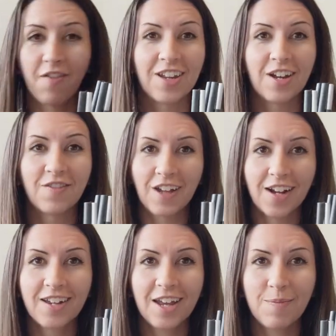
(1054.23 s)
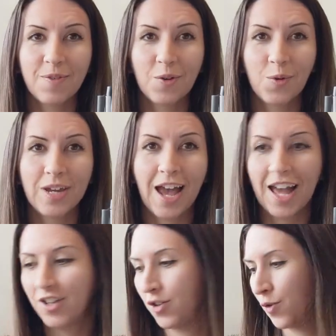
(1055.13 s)
having enough duct tape, so we
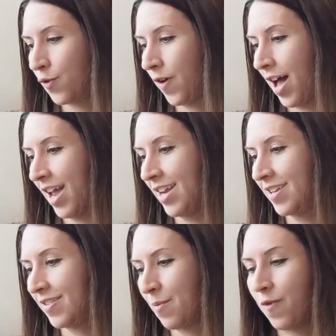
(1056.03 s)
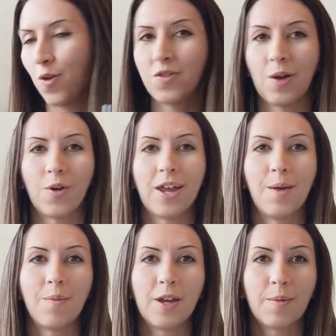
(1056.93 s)
had to find some folks that were
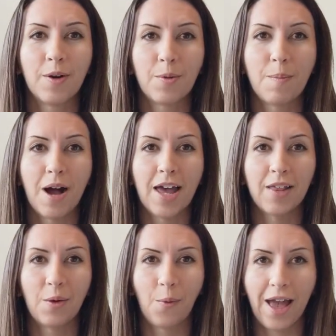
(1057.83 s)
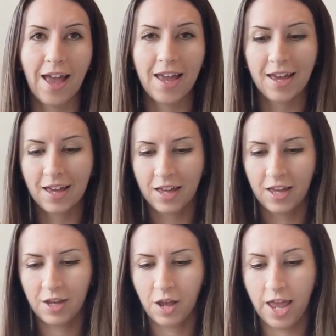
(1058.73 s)
camping about a mile away
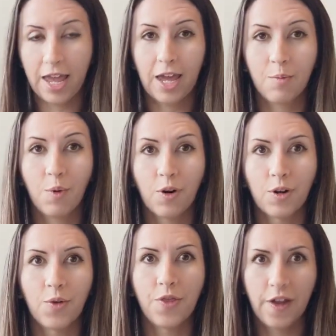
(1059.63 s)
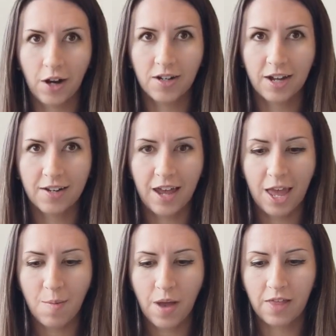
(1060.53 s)
and borrow their duct
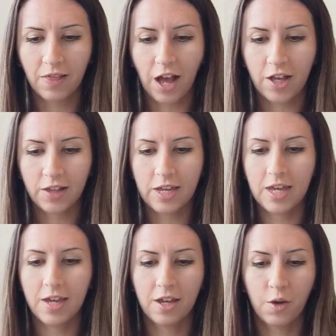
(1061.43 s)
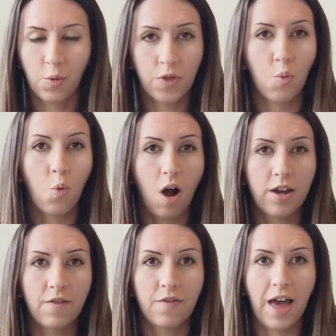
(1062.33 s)
tape. And luckily, with a
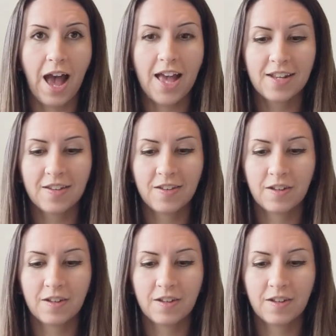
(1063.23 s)
wad of that.